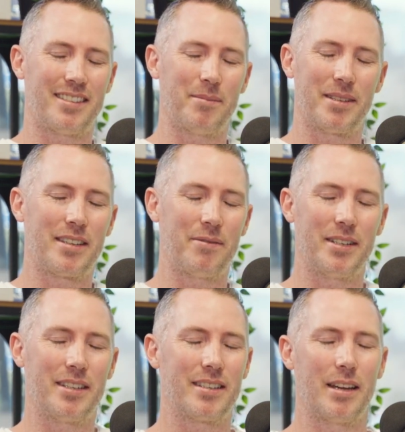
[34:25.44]
Some of the stuff
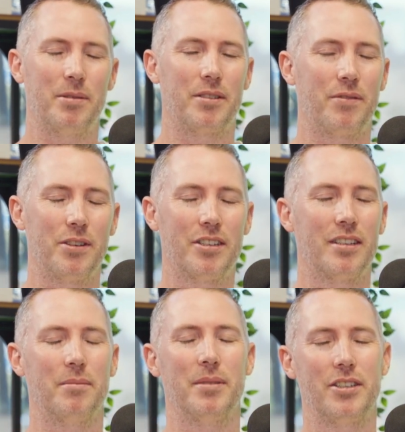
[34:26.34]
in Stable
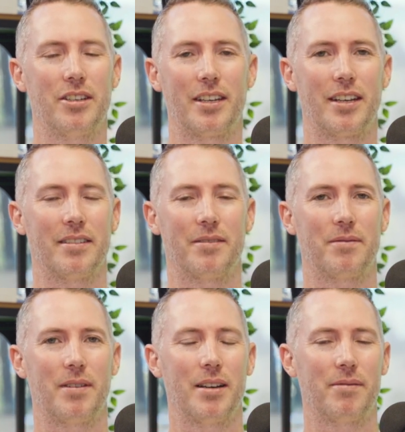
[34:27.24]
Diffusion and Midjourney and
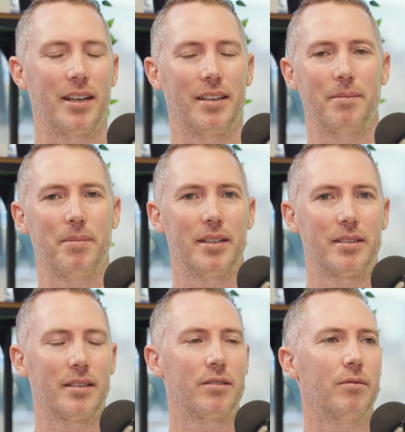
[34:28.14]
Firefly,
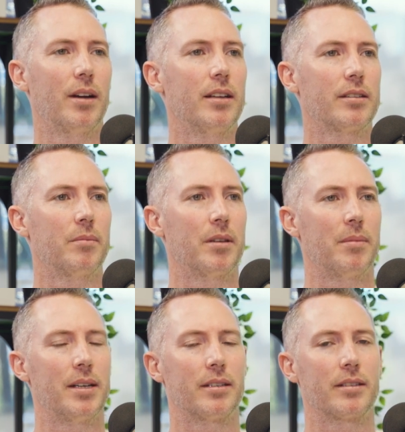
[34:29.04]
it's really some of the
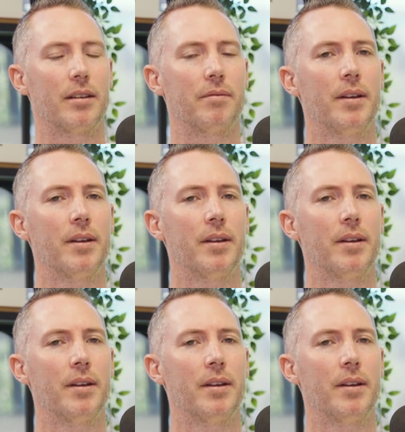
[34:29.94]
amazing stuff.